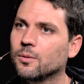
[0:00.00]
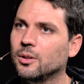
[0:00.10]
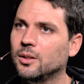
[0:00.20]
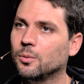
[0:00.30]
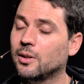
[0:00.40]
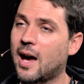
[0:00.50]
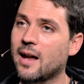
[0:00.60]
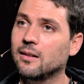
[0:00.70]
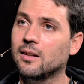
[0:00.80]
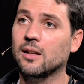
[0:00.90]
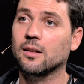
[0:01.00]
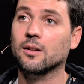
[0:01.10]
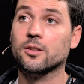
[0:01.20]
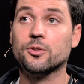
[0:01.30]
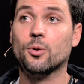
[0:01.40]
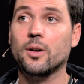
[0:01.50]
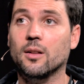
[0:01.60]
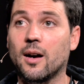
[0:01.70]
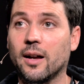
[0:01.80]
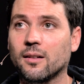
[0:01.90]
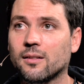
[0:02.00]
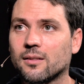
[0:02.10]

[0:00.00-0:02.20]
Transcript: We added in a storyline.